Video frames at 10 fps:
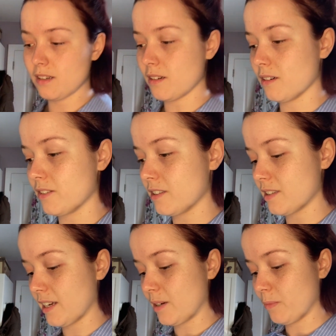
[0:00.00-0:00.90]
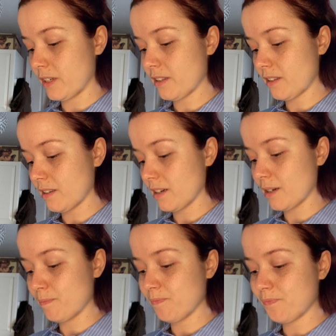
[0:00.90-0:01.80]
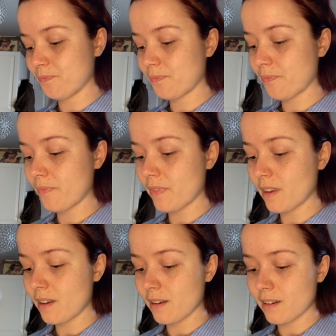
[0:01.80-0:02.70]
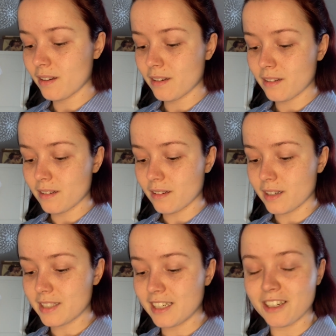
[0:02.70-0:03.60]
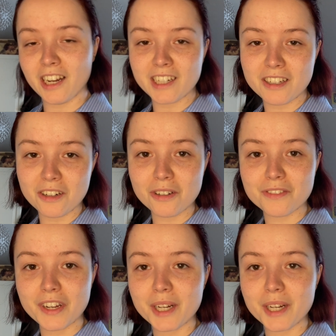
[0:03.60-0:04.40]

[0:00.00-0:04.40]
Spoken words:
are the same with. I see like a lot of